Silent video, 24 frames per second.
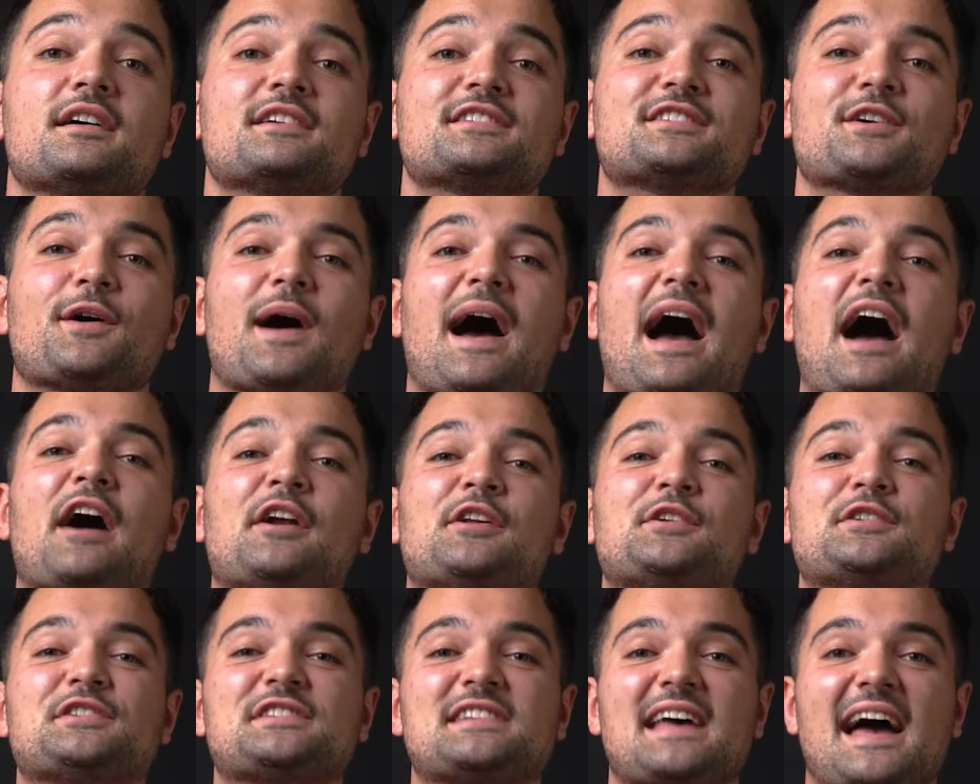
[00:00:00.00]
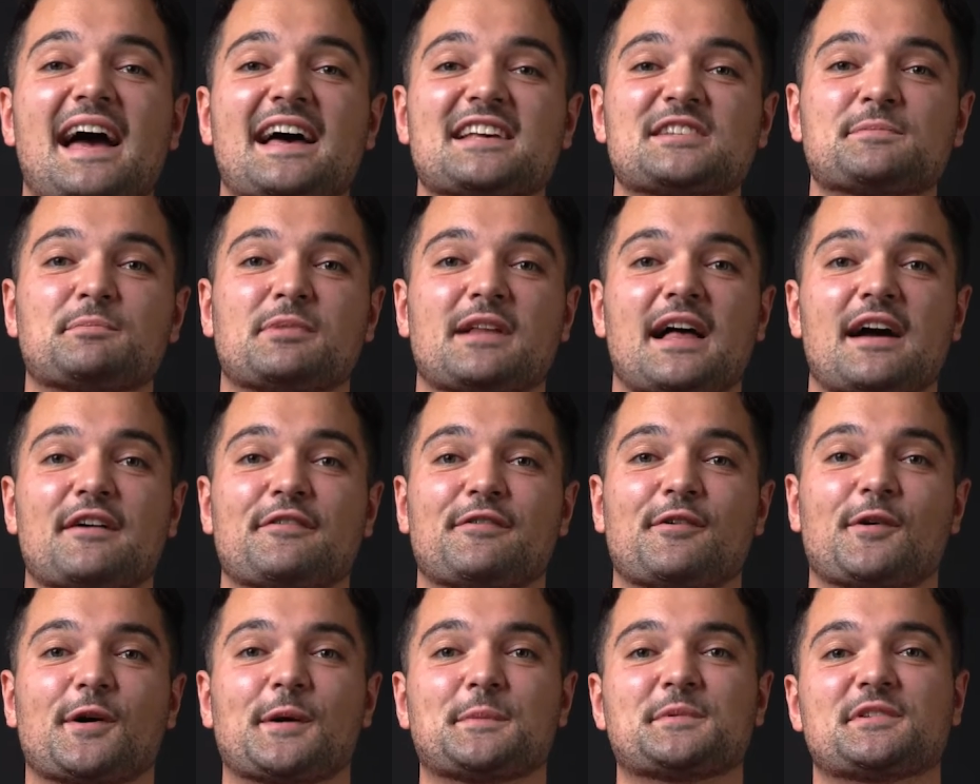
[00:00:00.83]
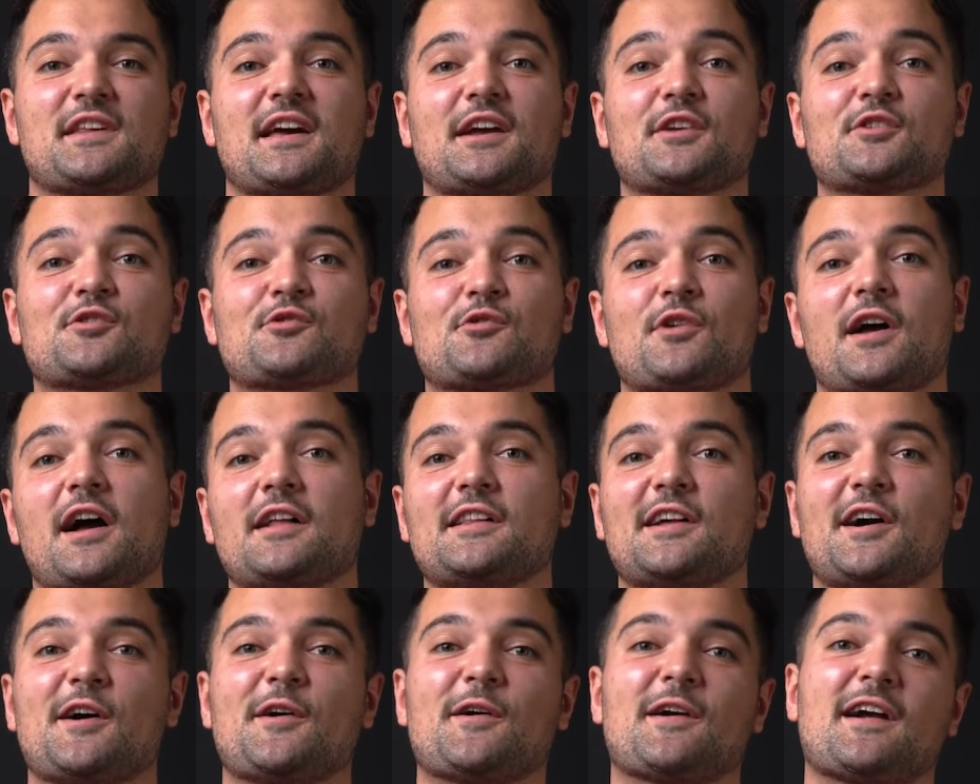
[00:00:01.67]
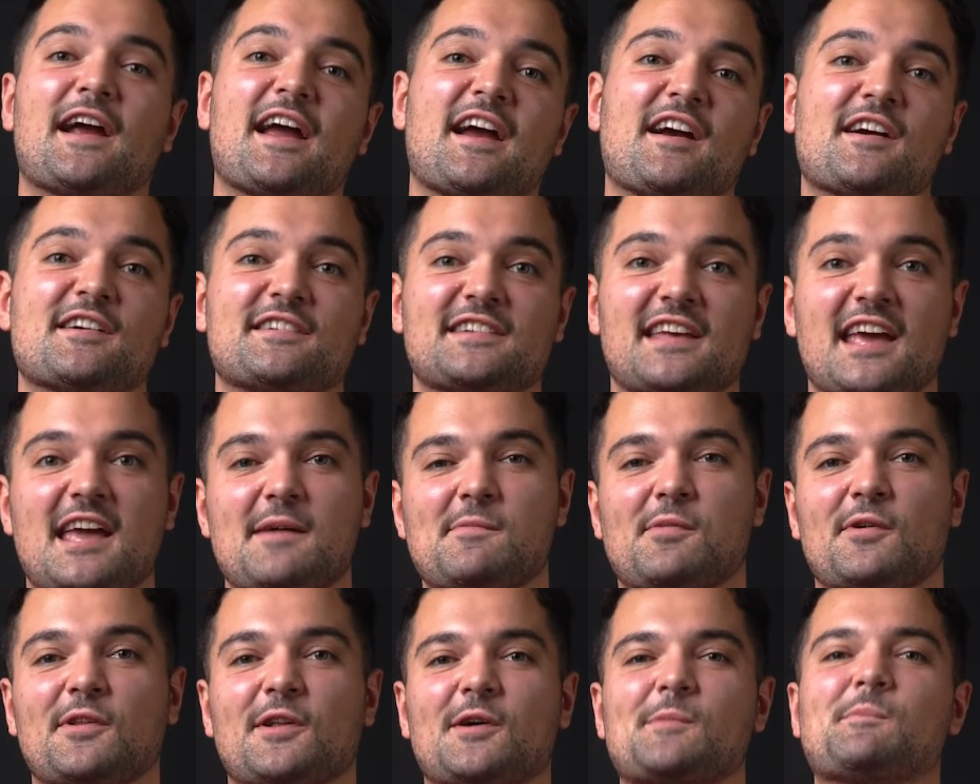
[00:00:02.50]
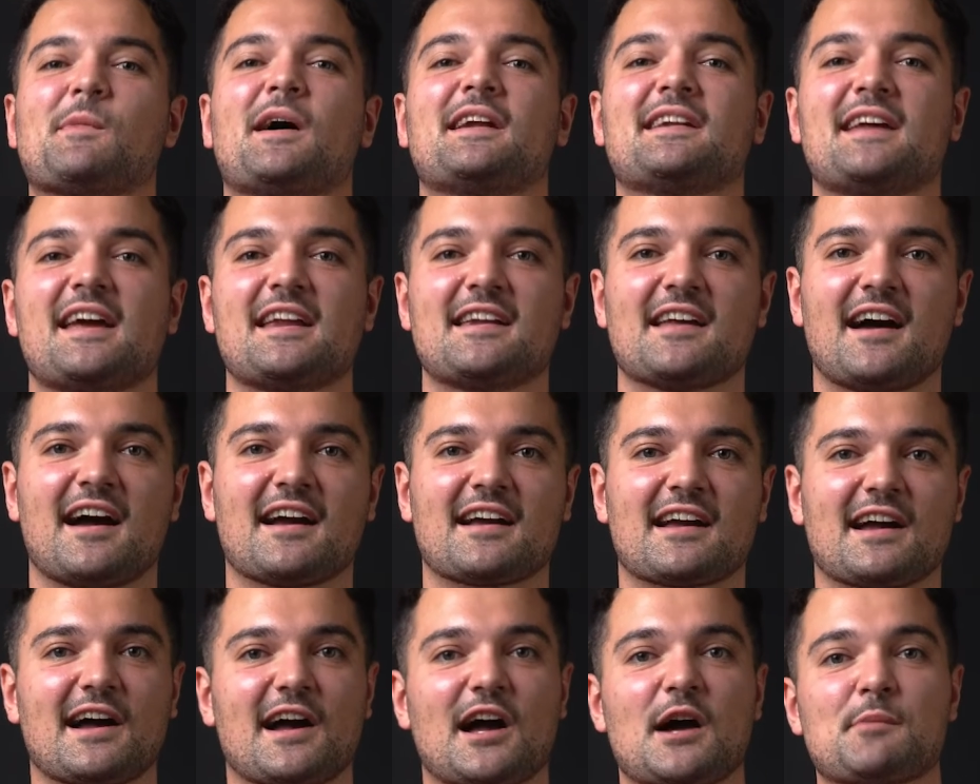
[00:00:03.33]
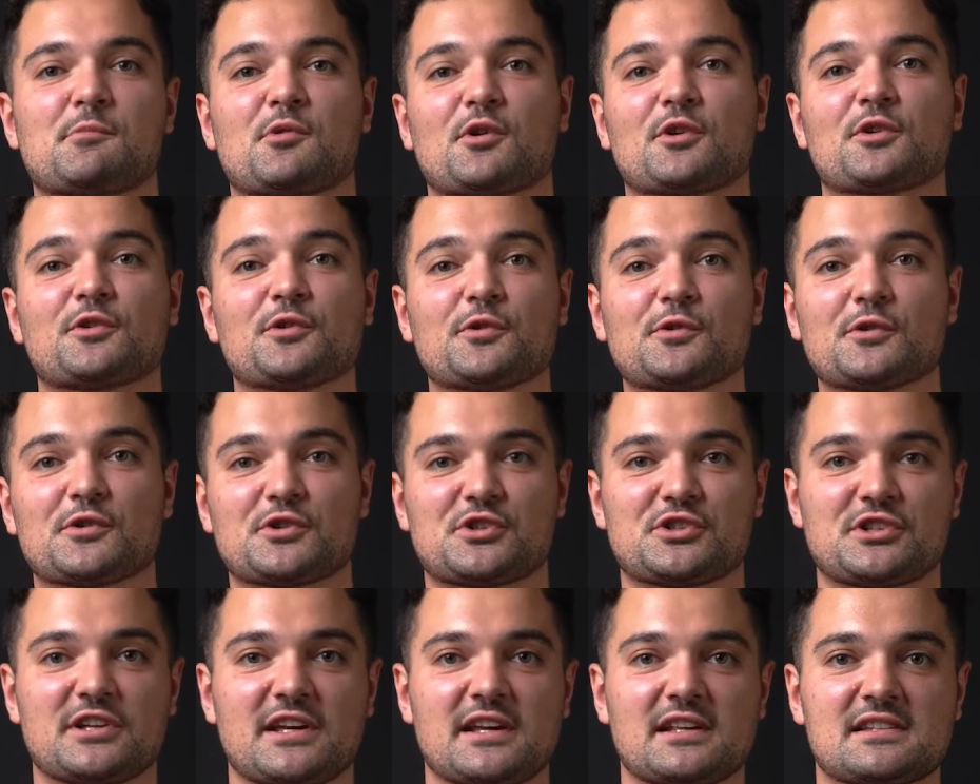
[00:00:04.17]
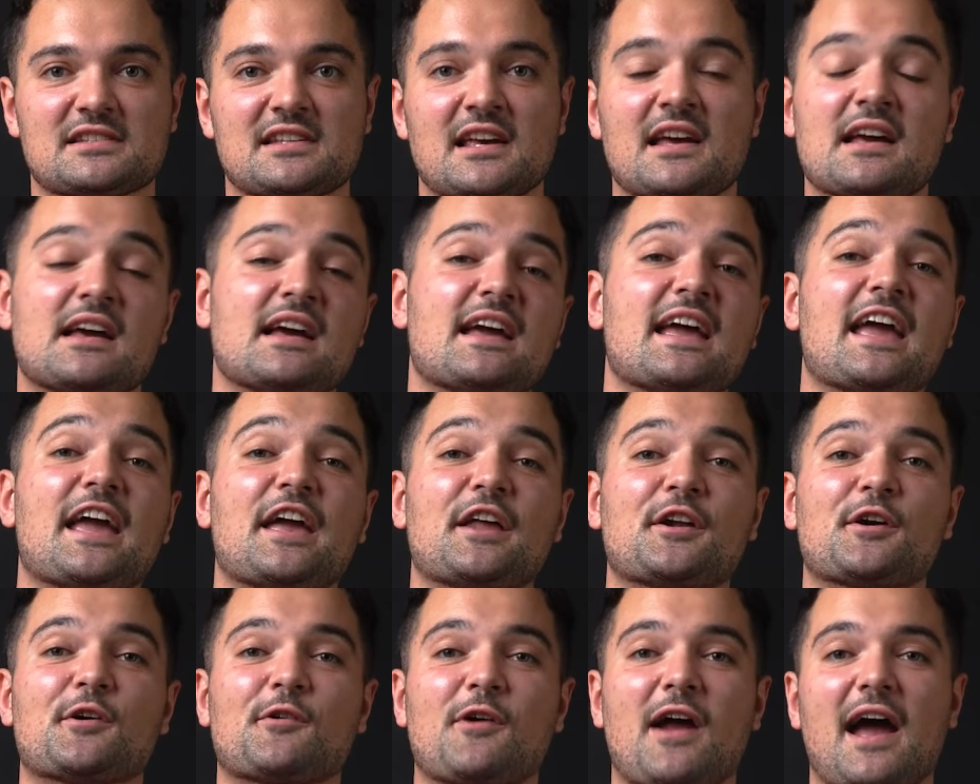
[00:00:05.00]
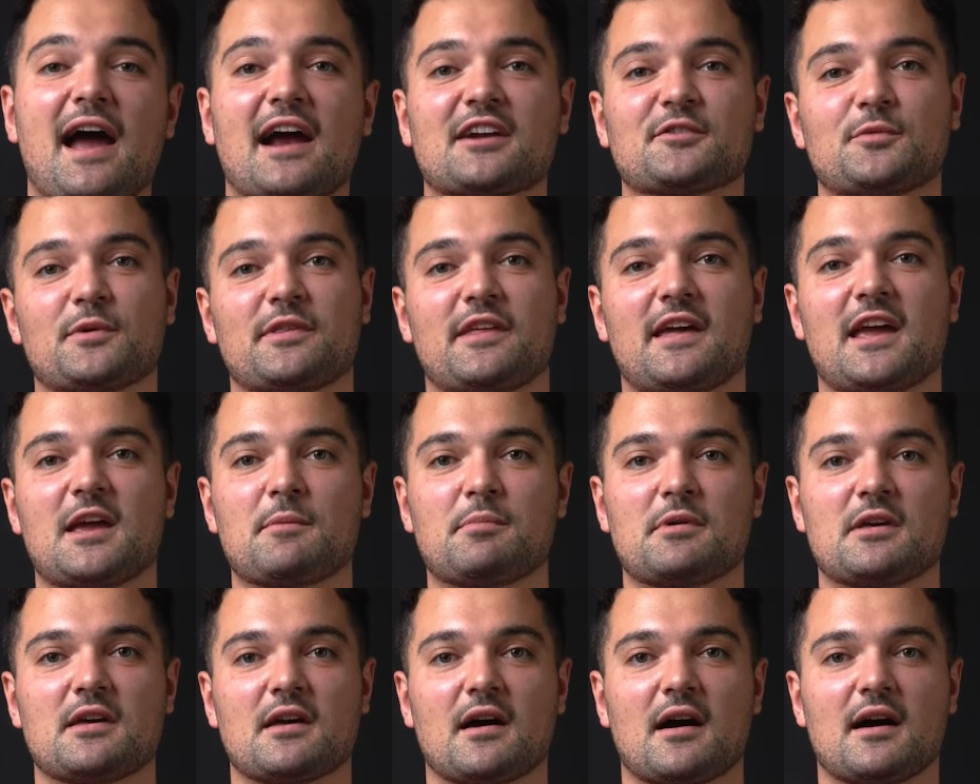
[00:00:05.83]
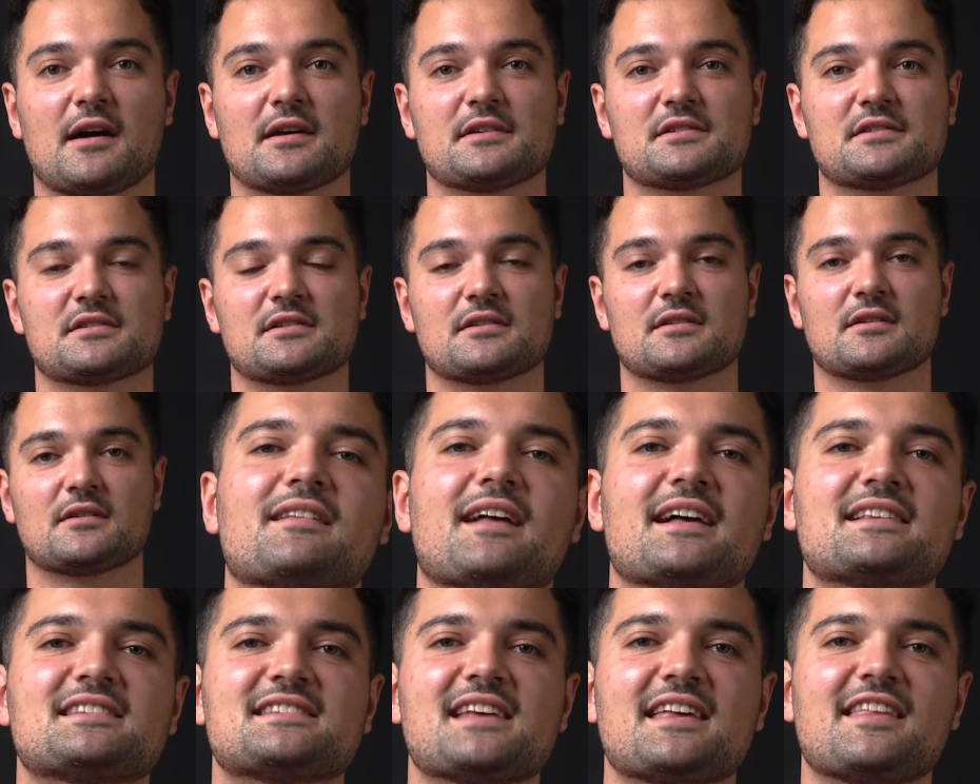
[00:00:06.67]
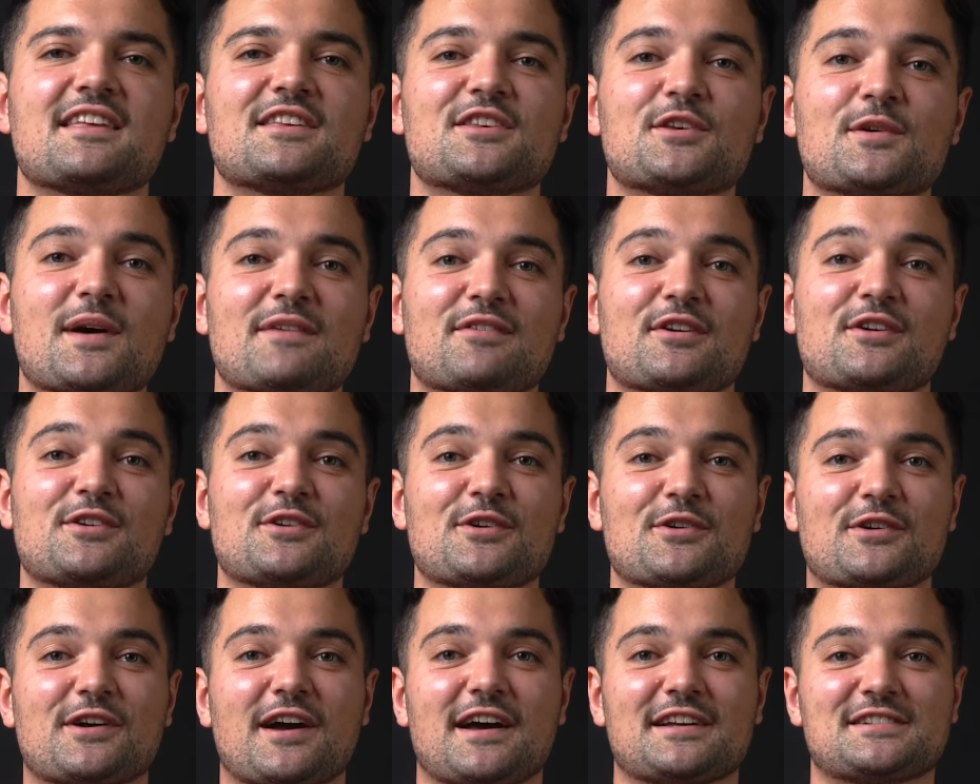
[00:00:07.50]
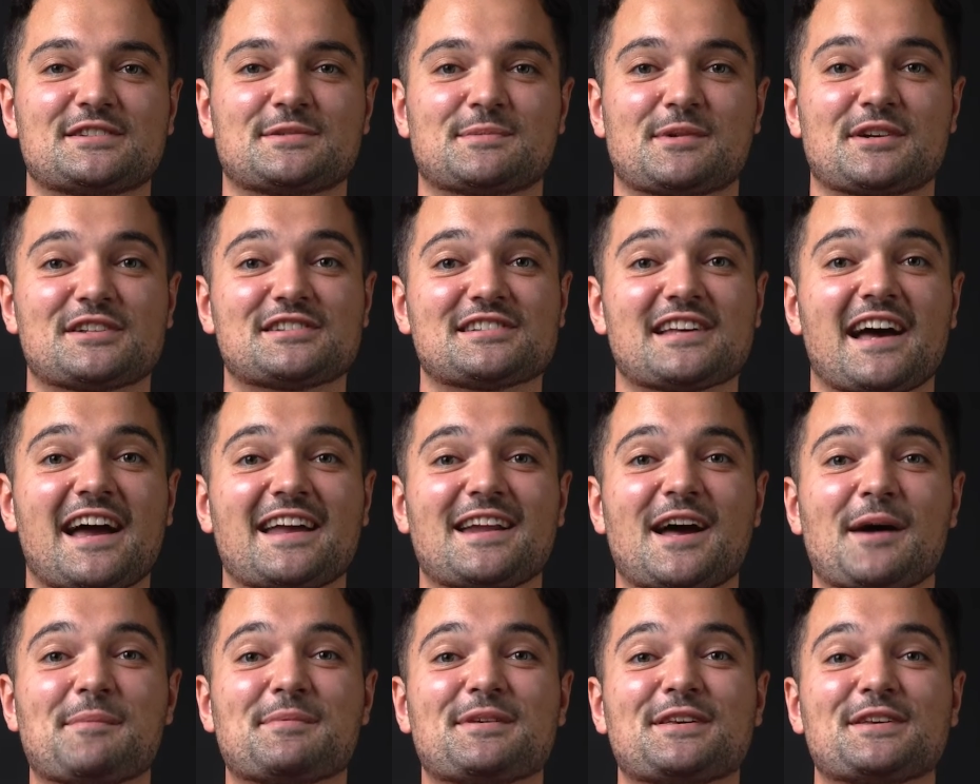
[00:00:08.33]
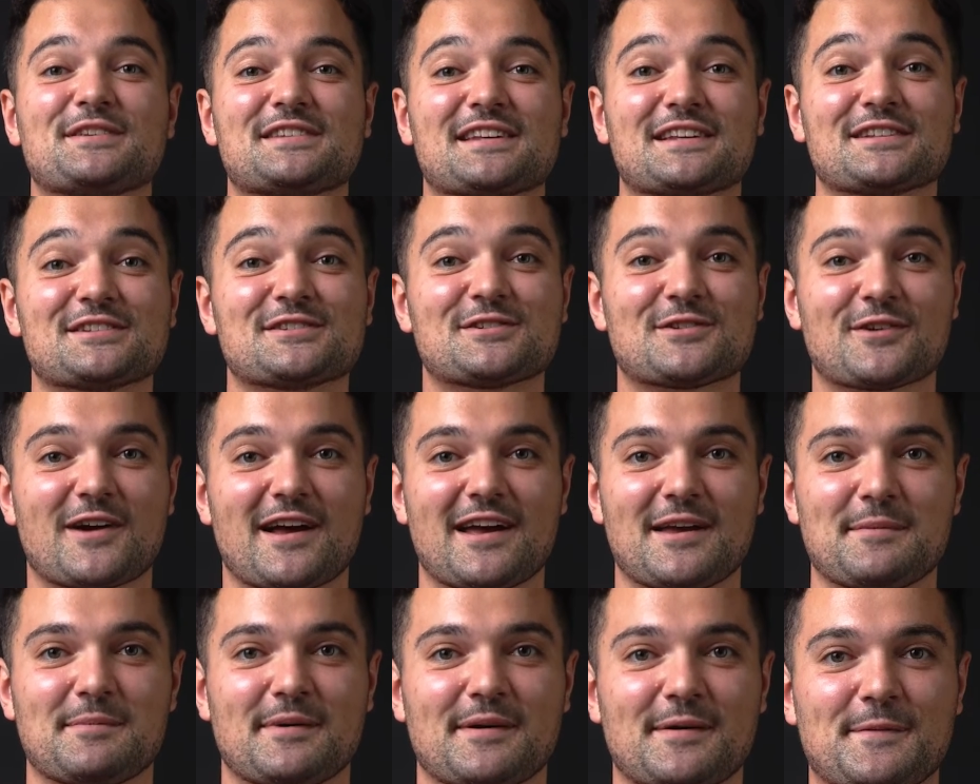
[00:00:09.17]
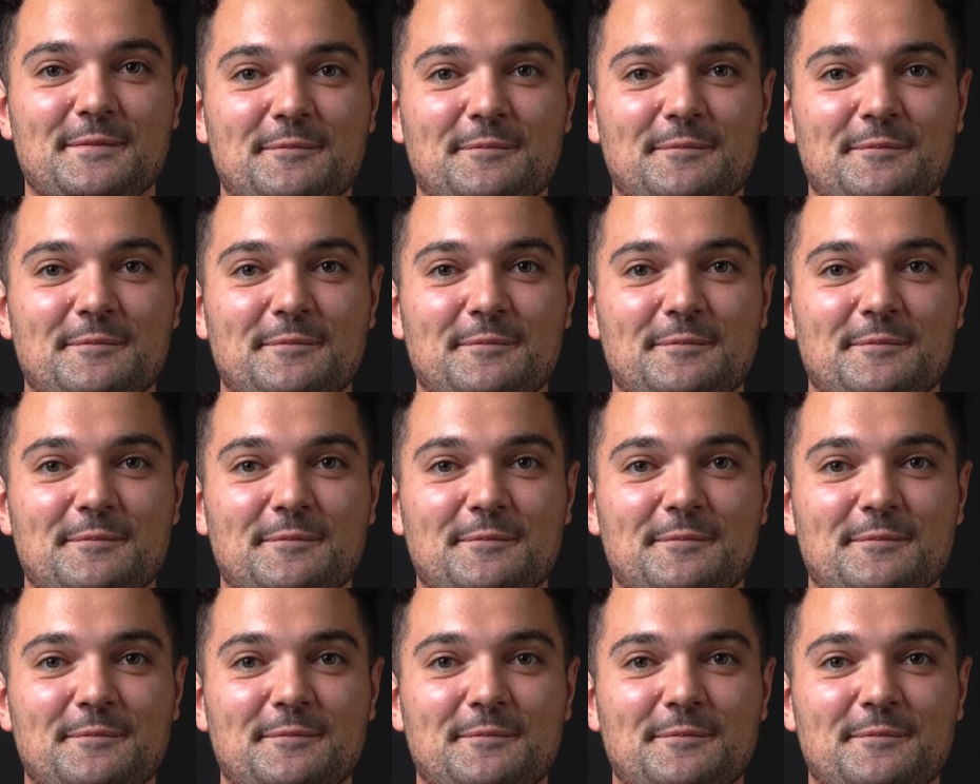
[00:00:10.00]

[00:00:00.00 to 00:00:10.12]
So how do SaaS platforms like Trello or Airtable or Monday.com or Google Sheets interact with APIs? Let's say that you have a new customer sign up using Stripe.